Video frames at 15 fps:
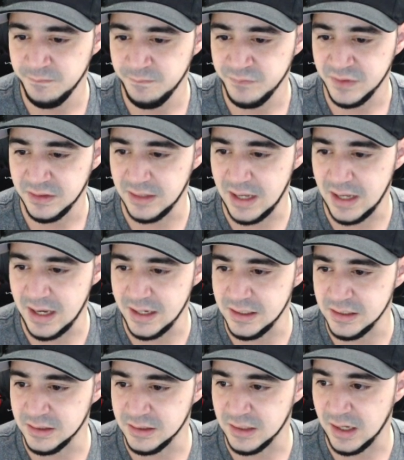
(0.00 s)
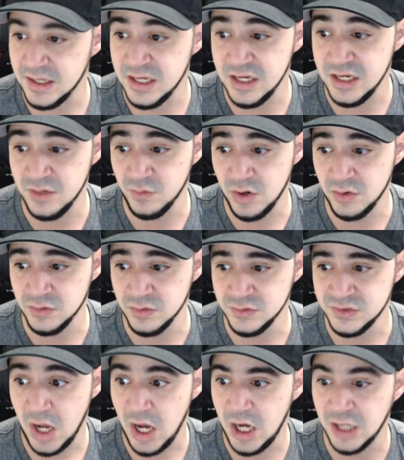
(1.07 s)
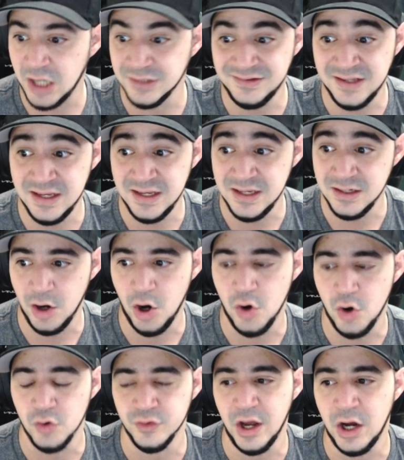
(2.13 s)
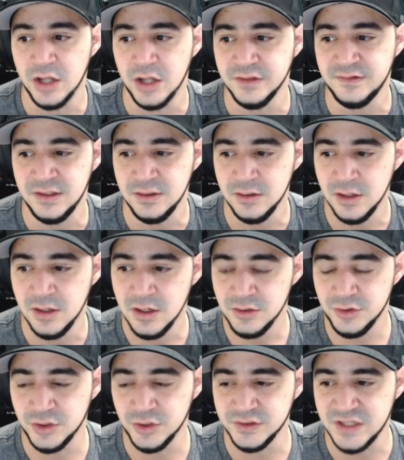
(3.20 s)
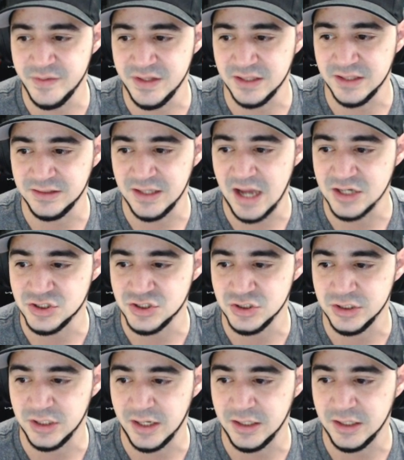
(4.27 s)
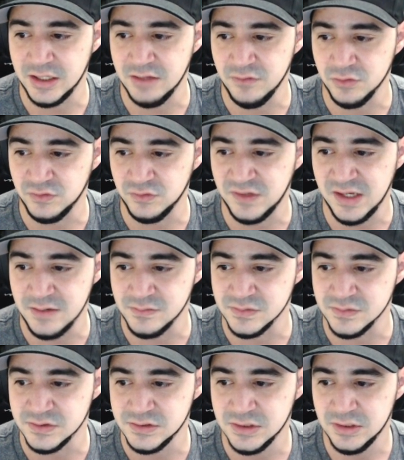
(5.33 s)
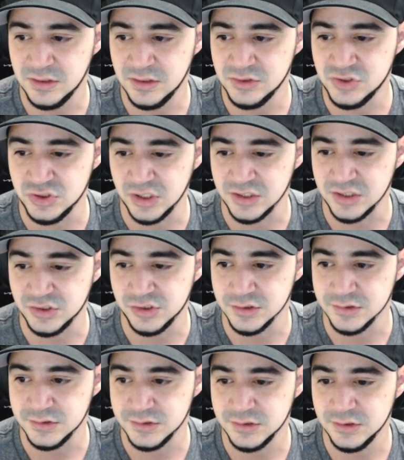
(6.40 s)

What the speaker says: like heroes hunting. Oh, the hunting. Don't tell me that they actually like give you teams suggestions.